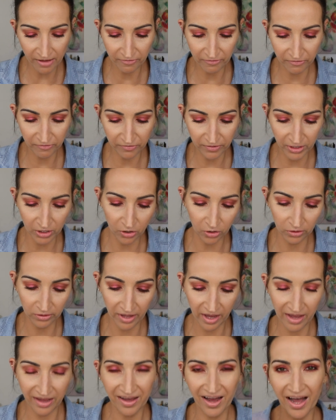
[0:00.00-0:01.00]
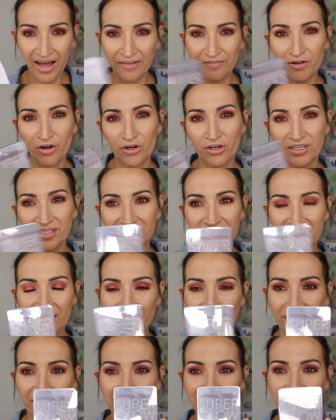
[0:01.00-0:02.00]
I feel like I've already
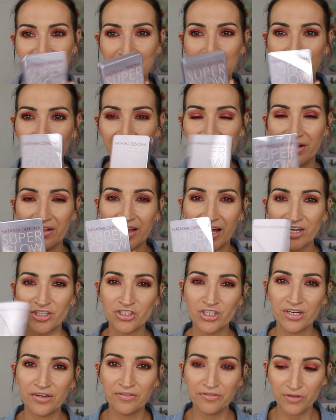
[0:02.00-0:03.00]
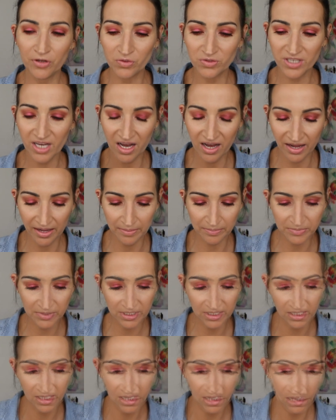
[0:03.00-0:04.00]
seen this in my collection a few
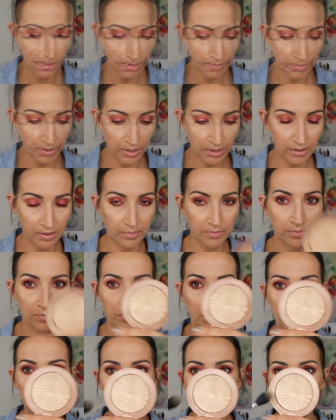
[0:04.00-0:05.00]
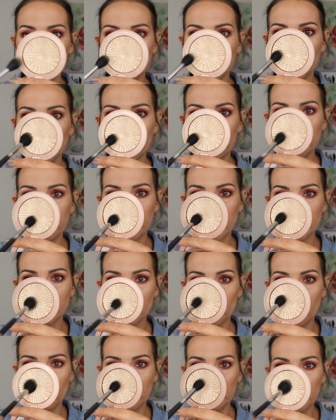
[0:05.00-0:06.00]
times. I'm gonna put a little of
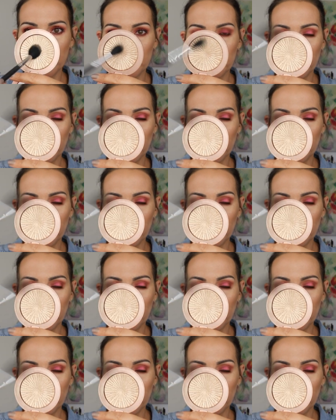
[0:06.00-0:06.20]
this on